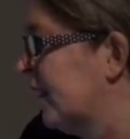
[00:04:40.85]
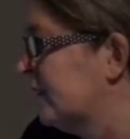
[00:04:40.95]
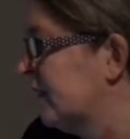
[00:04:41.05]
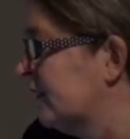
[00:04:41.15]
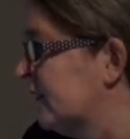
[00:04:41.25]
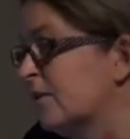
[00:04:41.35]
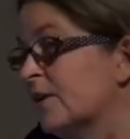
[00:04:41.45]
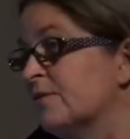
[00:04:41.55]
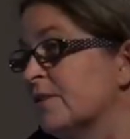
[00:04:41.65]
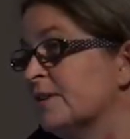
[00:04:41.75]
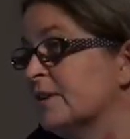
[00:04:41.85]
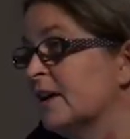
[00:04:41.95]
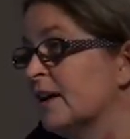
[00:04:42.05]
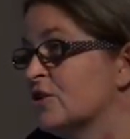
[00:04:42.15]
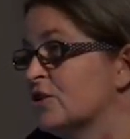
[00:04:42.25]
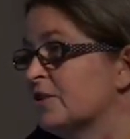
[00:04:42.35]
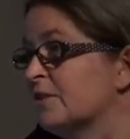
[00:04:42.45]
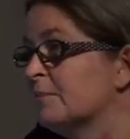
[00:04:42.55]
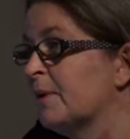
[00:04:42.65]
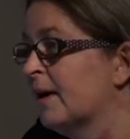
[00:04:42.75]
anti-terror
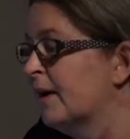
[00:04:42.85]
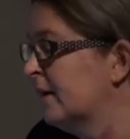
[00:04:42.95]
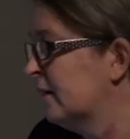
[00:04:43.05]
investigations by